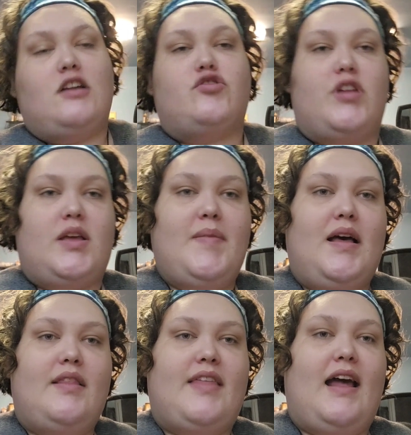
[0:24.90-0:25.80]
dream
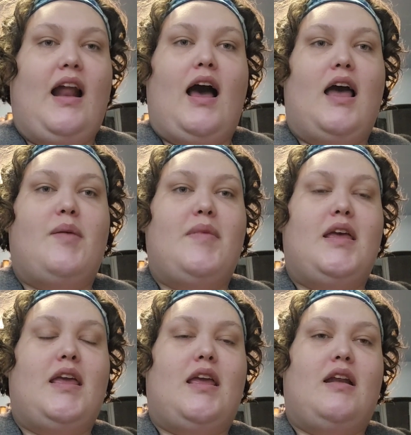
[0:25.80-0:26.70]
that I'm
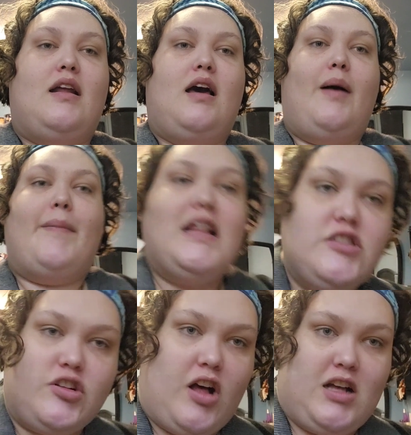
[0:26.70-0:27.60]
in a
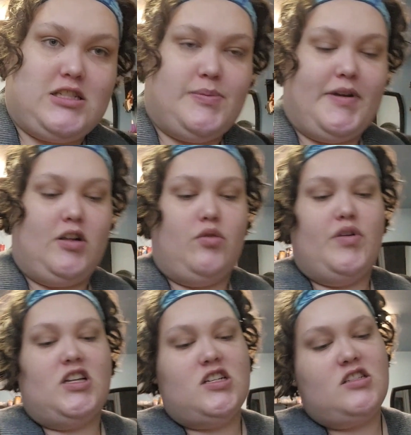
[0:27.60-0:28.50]
mental hospital,
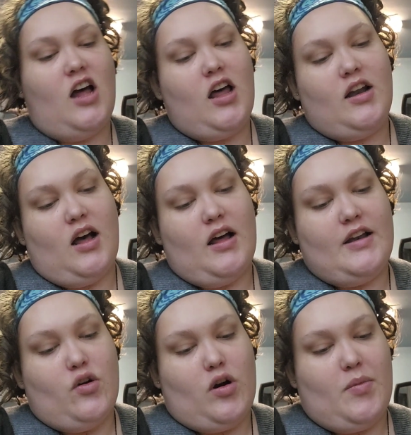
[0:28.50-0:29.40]
which is not
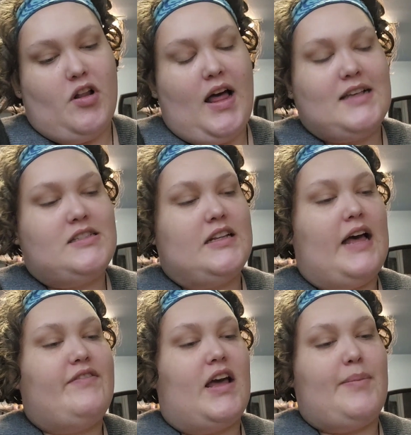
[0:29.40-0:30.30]
unnormal. I still
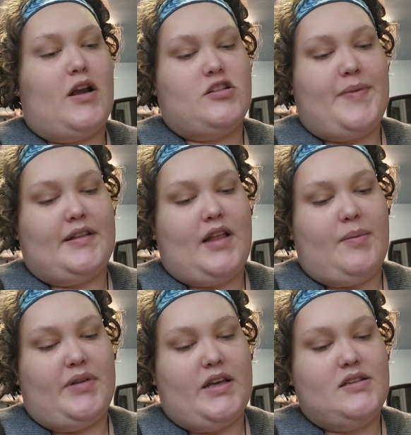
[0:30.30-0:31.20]
have nightmares about
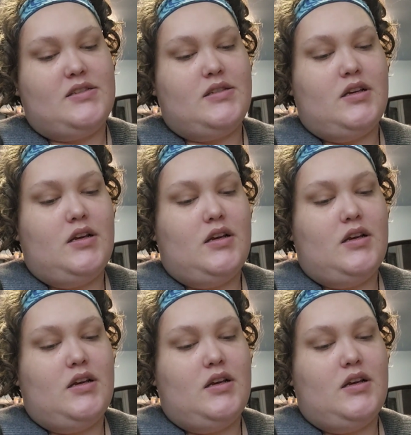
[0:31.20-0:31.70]
that place.